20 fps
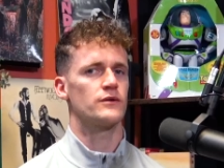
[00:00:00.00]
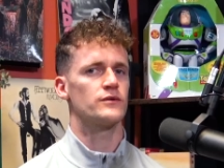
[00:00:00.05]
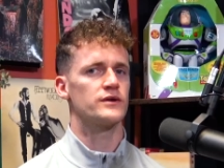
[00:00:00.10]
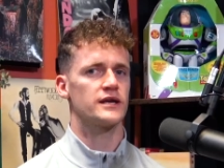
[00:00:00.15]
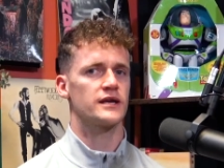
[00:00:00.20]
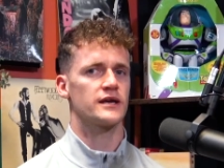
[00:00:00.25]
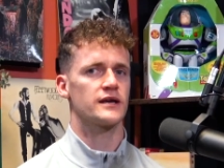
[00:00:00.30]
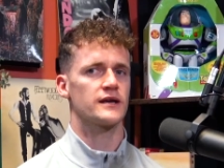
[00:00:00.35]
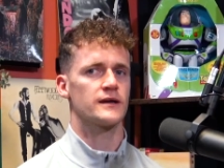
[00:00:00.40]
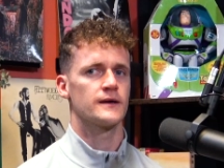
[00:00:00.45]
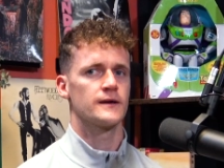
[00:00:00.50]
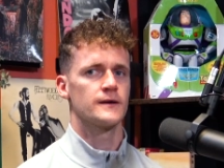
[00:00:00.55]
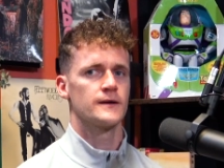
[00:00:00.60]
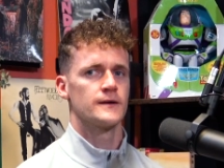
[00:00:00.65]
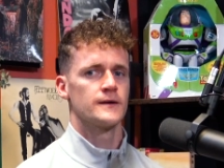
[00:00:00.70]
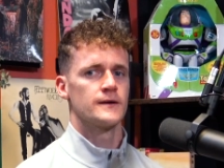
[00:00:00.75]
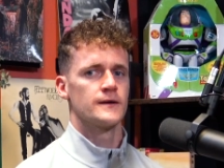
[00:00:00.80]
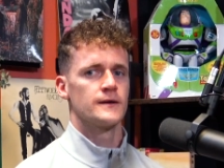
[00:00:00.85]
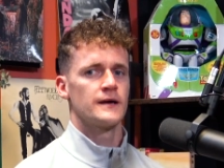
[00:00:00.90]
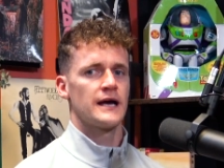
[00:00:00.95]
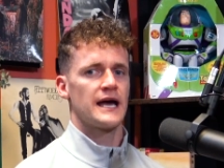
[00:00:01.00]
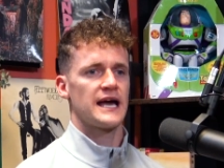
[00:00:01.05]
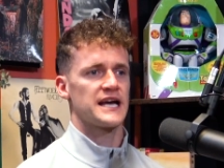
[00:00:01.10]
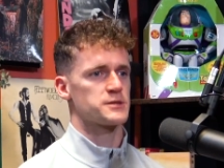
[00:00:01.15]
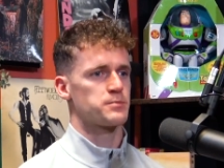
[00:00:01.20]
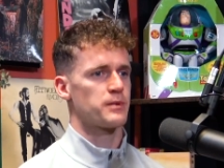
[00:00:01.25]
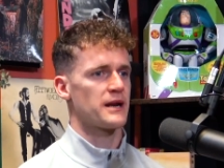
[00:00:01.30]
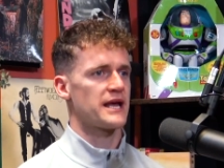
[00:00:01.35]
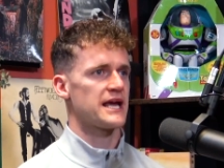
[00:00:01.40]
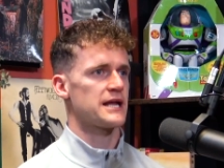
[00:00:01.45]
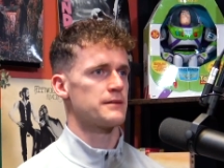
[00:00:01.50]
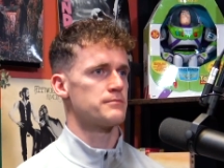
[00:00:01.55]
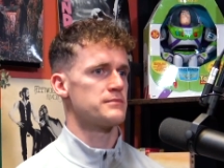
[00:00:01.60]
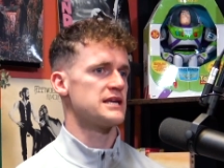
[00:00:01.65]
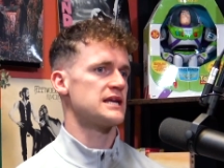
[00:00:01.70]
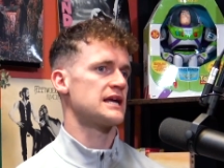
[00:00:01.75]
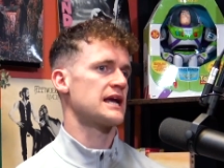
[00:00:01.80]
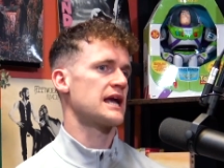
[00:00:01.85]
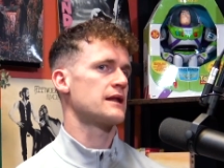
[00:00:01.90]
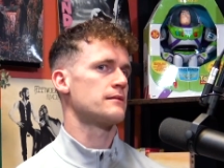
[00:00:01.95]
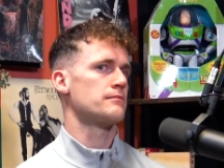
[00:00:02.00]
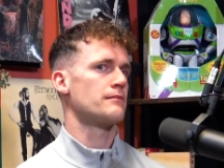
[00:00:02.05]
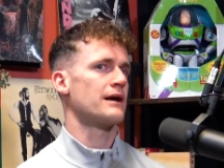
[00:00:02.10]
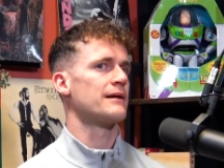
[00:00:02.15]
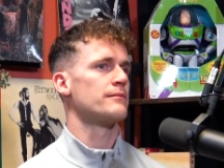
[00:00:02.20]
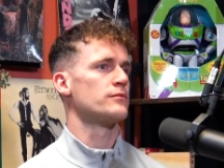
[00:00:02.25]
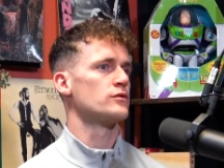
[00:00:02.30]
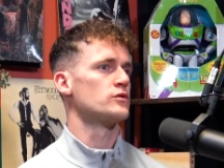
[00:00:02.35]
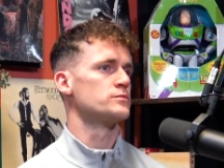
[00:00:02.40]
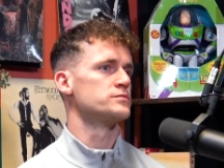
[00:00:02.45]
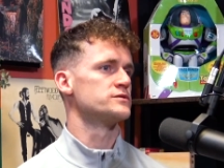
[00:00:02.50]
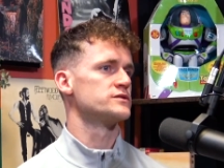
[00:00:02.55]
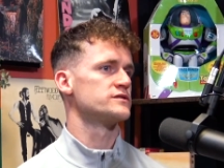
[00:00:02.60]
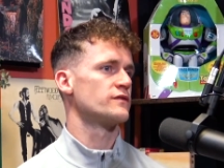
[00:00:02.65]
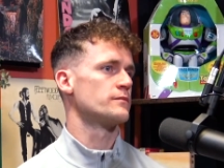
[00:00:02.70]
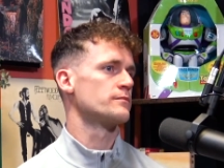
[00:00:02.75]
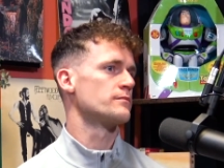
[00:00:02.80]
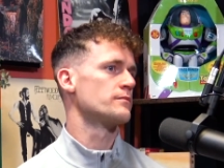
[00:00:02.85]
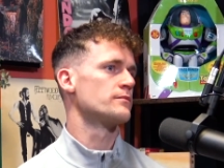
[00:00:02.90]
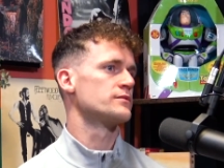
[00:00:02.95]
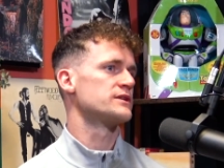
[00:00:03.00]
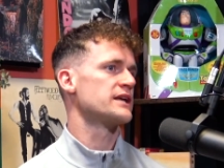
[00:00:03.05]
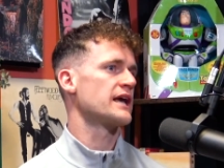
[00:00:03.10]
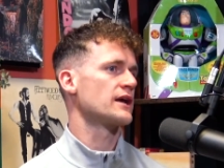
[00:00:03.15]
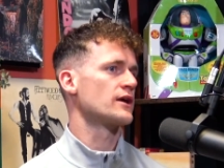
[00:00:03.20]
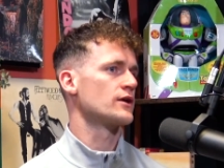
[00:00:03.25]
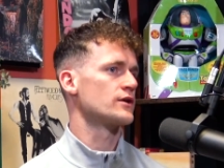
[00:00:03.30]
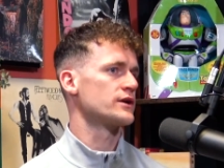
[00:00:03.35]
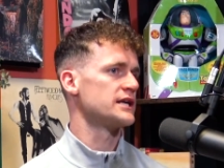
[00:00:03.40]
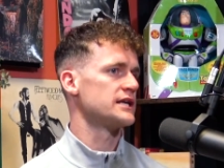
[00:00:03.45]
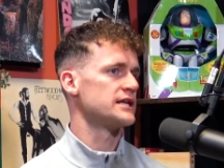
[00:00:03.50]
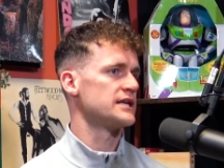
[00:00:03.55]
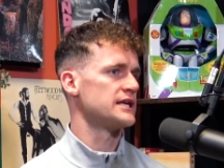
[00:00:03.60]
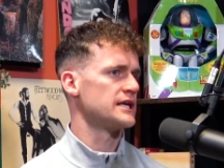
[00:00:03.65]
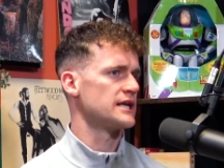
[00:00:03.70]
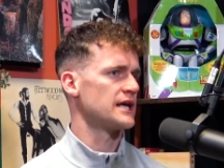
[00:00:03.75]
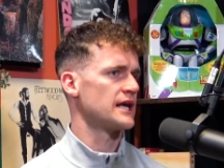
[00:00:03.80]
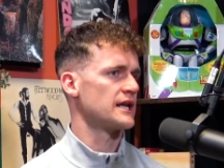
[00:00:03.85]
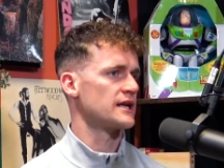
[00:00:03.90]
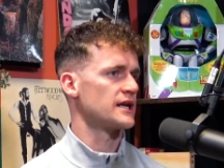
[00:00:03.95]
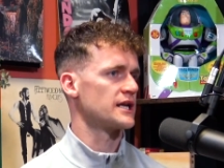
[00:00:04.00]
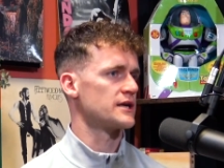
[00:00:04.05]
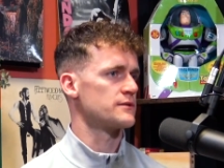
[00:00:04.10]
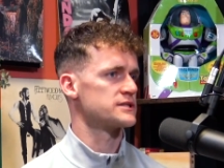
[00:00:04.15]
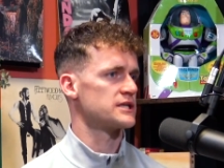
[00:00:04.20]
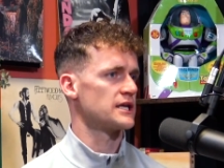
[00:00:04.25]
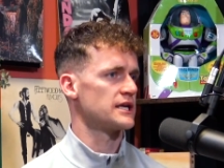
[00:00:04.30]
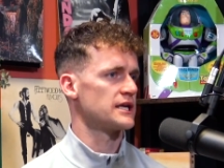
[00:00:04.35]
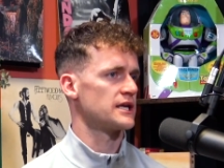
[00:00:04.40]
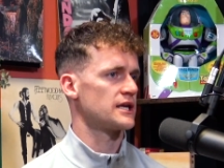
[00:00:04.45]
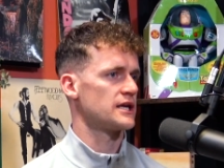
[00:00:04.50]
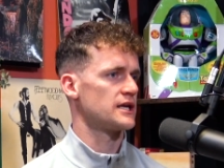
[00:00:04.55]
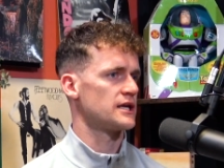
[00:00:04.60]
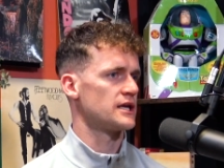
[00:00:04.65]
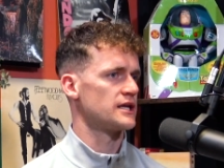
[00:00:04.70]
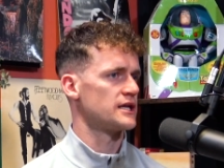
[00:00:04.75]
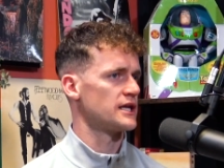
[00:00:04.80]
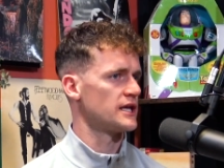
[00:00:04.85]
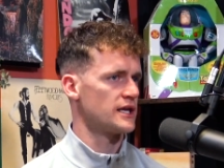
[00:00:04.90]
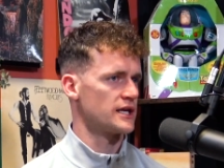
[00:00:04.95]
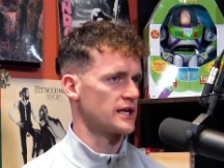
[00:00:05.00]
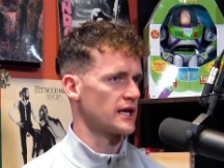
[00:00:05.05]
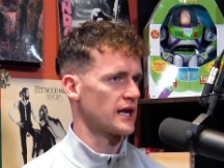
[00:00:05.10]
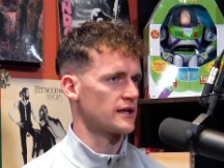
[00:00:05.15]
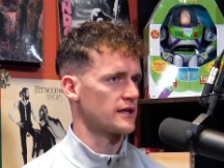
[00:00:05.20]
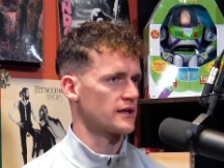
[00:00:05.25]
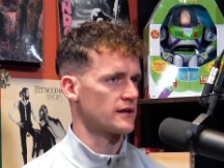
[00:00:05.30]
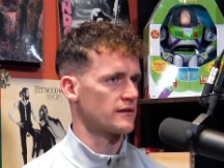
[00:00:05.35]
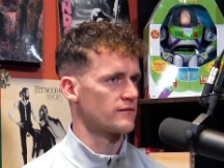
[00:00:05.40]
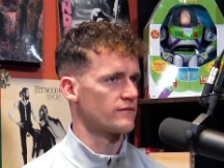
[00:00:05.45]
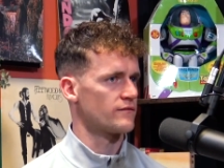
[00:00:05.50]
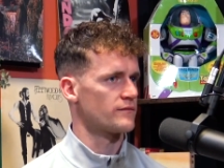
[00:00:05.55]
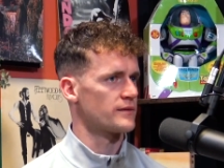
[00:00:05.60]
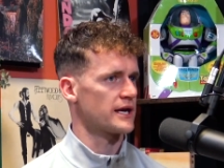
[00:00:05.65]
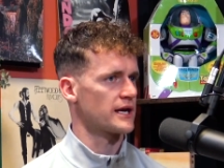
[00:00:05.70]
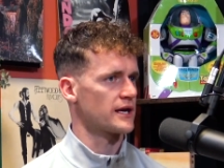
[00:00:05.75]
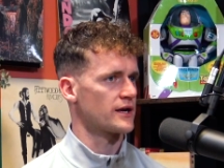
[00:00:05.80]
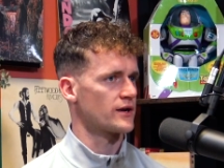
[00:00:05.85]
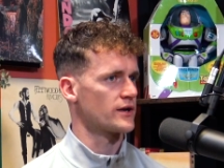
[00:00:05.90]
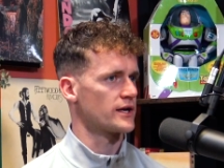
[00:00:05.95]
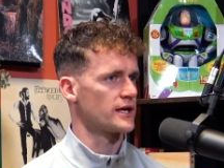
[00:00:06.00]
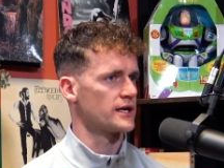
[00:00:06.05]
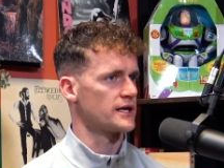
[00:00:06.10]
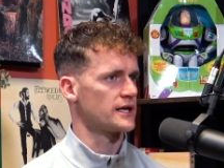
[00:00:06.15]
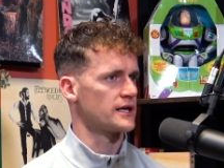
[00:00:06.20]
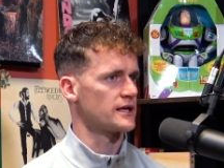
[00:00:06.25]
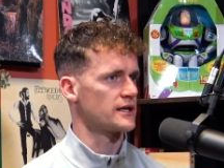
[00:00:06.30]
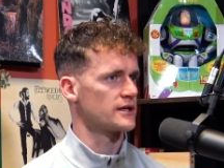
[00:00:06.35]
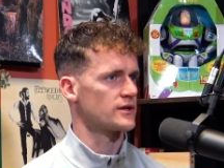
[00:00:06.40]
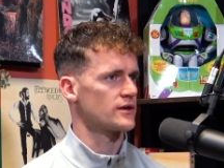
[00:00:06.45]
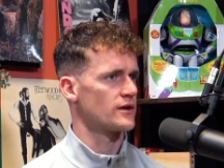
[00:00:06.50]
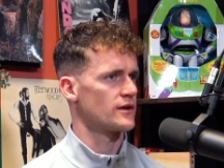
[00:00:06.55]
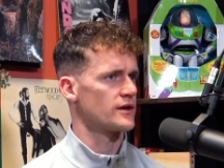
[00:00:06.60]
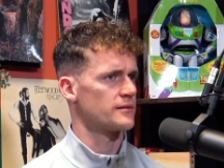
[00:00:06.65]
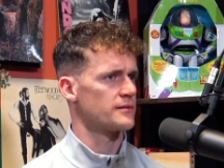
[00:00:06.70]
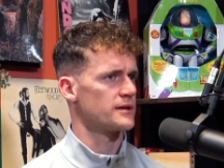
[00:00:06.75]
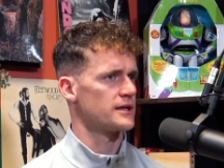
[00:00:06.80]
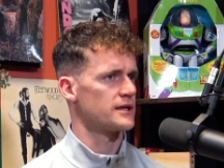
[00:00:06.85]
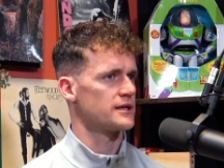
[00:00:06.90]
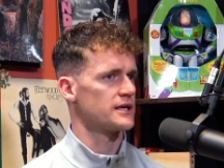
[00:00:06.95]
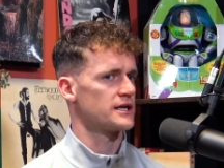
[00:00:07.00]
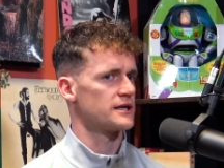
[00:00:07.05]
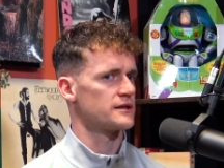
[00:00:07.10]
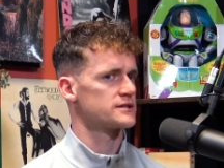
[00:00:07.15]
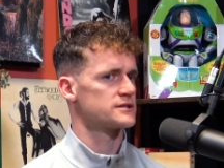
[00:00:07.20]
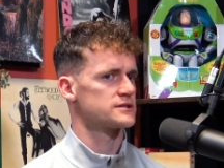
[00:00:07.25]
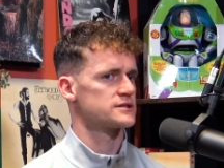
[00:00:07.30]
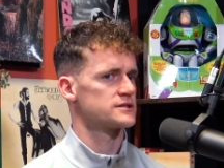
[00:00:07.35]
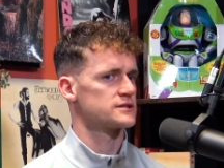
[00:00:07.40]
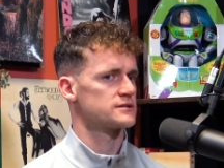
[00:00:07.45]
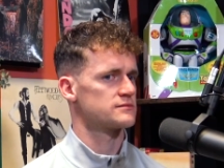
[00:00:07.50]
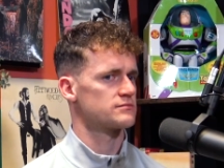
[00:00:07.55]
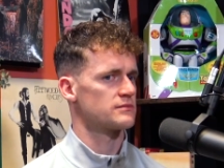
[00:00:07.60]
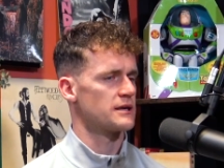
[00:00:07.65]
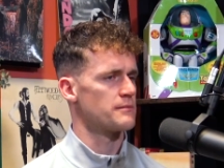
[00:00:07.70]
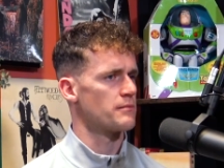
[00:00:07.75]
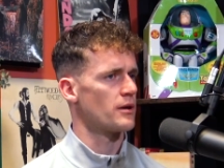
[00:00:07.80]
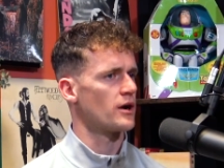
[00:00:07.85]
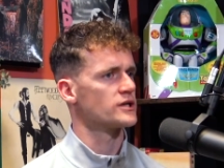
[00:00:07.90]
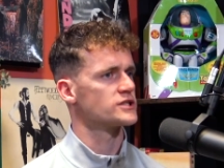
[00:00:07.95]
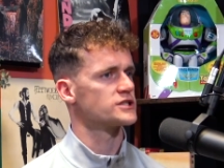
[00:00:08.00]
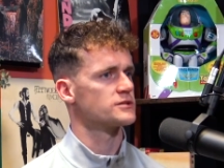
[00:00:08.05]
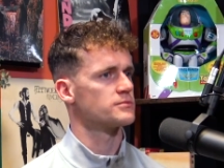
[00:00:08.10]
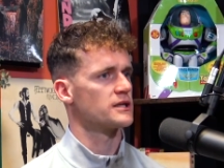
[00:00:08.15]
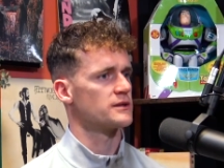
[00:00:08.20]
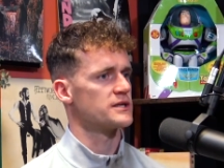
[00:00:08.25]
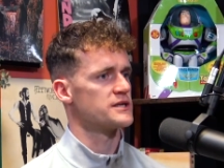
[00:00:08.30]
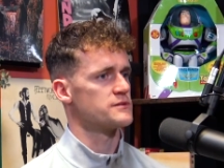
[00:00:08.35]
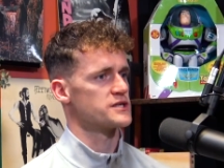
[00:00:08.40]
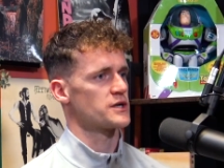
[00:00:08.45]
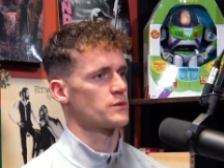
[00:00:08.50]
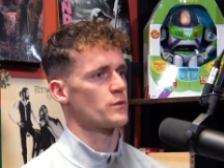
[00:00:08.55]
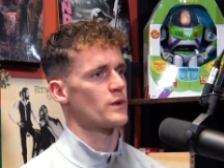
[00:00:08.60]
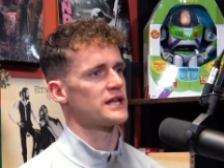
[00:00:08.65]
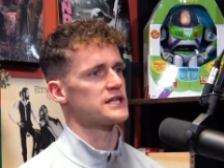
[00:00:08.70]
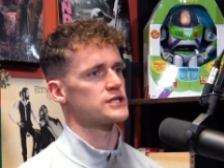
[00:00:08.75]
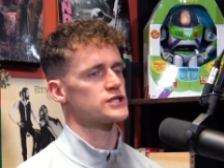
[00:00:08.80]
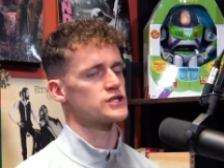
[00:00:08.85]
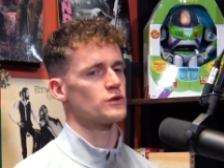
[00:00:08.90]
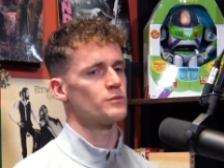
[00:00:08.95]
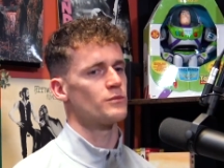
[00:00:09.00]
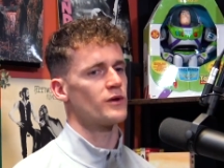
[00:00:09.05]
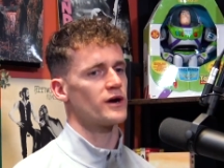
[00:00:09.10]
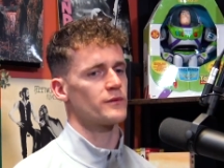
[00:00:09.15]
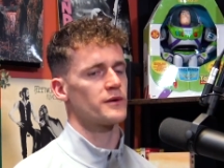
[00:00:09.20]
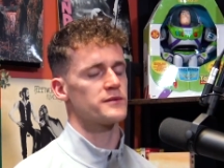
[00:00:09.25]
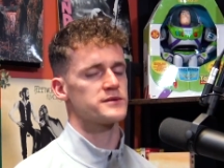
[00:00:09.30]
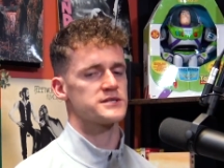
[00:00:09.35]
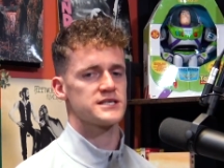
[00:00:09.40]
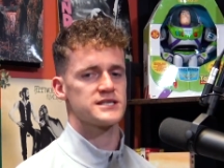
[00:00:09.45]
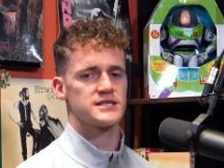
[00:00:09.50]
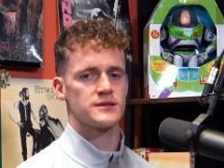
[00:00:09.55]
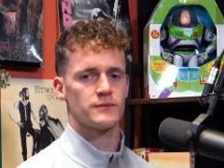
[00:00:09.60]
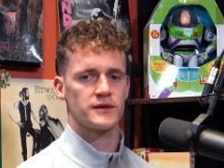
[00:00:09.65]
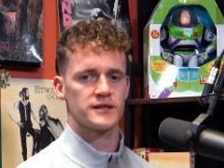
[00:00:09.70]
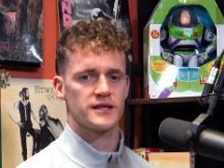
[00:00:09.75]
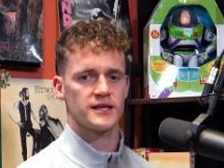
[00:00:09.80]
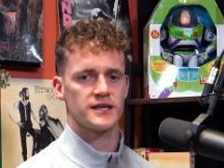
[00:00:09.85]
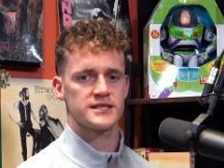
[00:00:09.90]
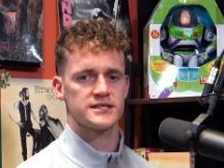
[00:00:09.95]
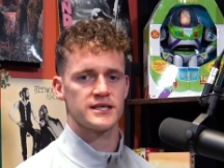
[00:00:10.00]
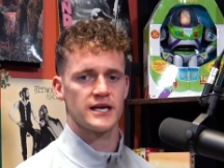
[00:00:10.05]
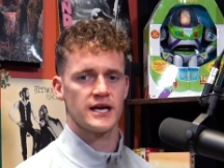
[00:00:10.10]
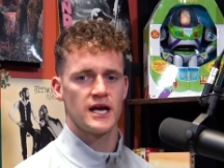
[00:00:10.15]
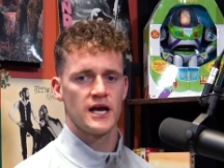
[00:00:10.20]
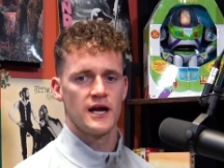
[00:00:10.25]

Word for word: you explain me getting man boobs from taking creatine then? And I was like, you didn't get it yeah. taking creatine. Do you know what I mean? It's impossible. And he was like, well, someone, what was he? What did he say?